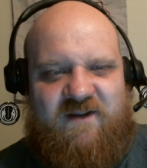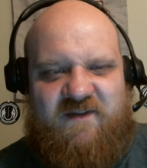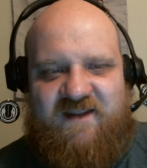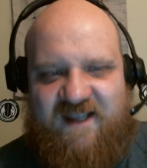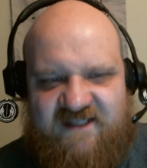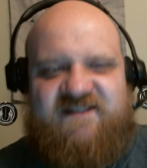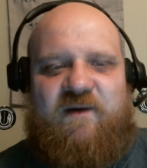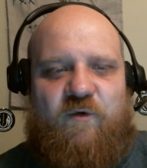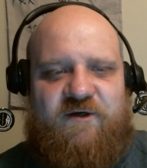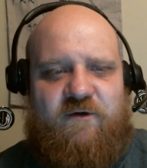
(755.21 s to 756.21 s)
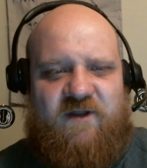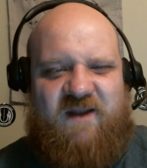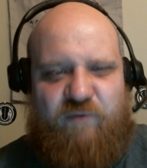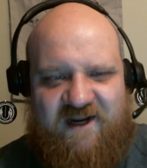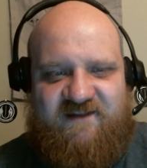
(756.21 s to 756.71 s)
and then they hit someone or
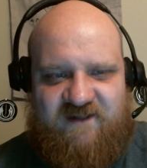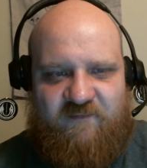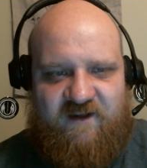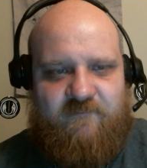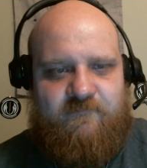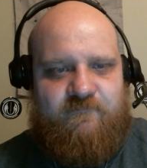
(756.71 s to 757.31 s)
they break something.